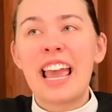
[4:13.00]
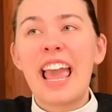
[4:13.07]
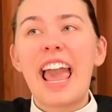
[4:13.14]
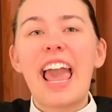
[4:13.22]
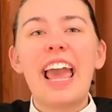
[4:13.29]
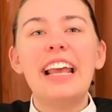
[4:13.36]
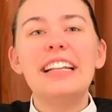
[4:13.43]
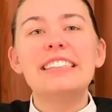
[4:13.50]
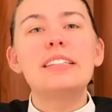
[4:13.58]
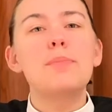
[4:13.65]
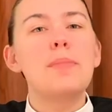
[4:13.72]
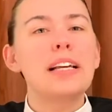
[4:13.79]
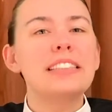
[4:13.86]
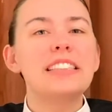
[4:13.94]
And it's a
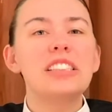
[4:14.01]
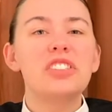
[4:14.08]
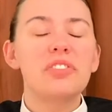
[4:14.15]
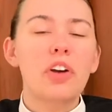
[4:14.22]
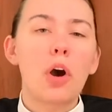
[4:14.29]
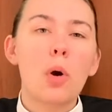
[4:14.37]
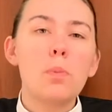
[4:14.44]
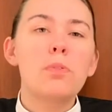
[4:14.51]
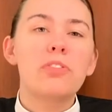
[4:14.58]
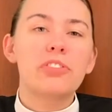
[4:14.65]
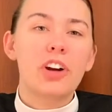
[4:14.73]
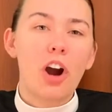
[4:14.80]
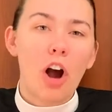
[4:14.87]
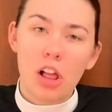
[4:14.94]
message of hope
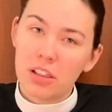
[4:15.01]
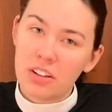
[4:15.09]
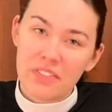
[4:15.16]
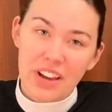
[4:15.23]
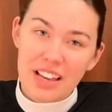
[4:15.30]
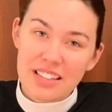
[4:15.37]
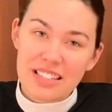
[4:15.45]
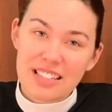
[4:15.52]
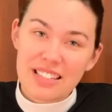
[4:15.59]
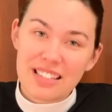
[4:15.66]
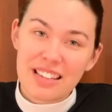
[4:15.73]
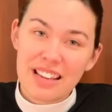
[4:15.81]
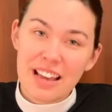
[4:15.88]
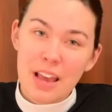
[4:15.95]
for all of us
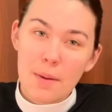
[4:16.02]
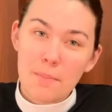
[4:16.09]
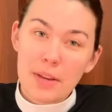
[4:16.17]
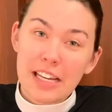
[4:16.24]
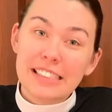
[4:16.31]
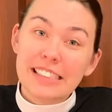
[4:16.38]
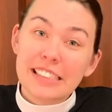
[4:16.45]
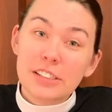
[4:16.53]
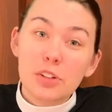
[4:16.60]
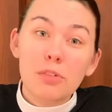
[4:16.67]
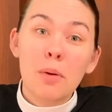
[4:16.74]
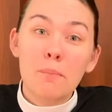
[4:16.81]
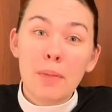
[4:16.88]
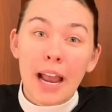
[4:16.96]
because it's a
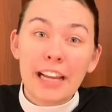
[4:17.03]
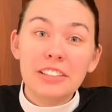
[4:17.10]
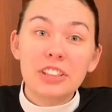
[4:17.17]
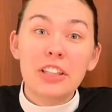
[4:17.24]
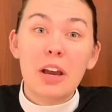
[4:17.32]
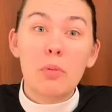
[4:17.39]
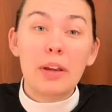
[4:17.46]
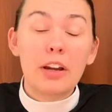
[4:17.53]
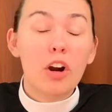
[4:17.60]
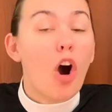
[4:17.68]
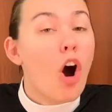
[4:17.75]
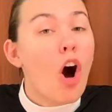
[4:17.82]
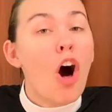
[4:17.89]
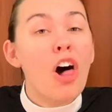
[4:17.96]
reminder that we are
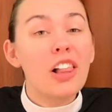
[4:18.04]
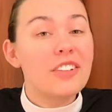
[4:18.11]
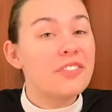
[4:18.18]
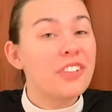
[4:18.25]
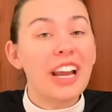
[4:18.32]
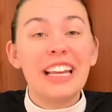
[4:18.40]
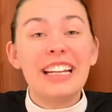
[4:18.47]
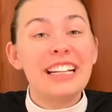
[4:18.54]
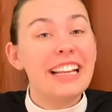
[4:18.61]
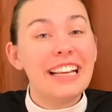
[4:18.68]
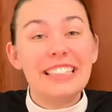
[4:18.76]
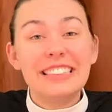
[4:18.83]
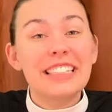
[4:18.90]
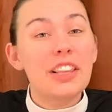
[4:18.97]
all invited
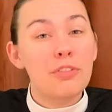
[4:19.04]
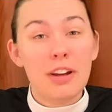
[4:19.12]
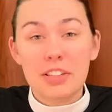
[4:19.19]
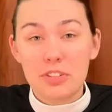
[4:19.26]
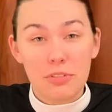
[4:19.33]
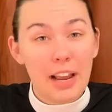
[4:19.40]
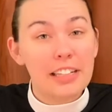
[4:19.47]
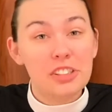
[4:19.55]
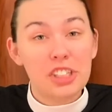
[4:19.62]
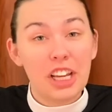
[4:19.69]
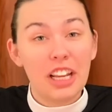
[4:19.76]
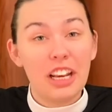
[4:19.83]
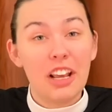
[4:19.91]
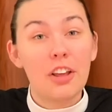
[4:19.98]
into the
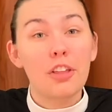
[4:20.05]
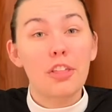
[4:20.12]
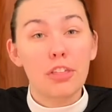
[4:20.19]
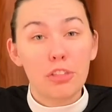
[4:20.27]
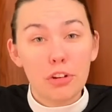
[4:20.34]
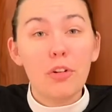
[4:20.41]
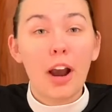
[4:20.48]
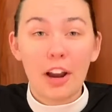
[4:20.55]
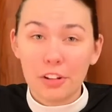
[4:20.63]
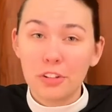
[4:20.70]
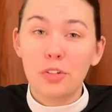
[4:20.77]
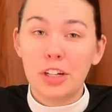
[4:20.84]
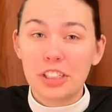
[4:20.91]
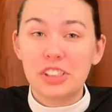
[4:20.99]
resurrection through our
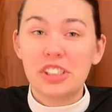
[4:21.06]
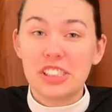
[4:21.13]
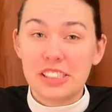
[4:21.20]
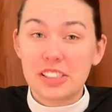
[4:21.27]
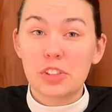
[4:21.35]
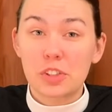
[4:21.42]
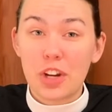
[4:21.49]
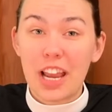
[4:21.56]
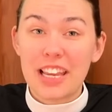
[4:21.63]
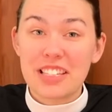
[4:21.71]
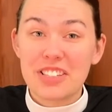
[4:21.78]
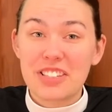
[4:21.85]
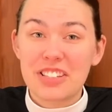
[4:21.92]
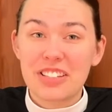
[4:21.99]
Lord Jesus
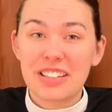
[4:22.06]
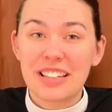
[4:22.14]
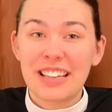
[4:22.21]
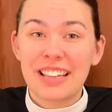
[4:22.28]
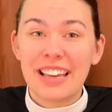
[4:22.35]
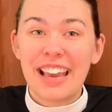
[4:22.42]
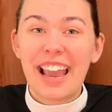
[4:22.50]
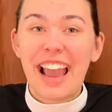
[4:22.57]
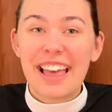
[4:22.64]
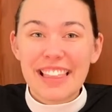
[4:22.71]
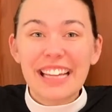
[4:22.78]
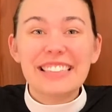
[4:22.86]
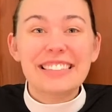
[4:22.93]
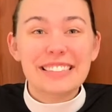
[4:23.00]
Christ.
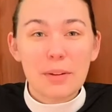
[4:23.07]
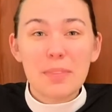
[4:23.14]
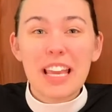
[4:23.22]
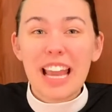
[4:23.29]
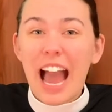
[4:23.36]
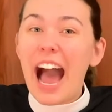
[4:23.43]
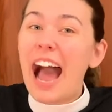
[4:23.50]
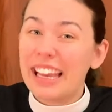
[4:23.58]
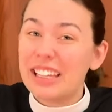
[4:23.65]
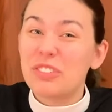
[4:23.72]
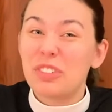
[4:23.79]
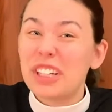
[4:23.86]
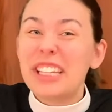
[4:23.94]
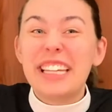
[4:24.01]
And that's something I
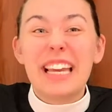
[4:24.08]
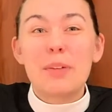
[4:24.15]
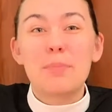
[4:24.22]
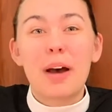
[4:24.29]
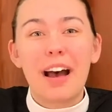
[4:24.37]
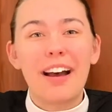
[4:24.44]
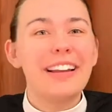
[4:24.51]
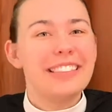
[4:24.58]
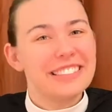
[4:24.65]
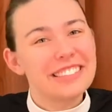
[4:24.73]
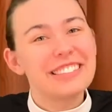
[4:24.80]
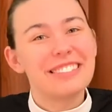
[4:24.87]
can really get behind.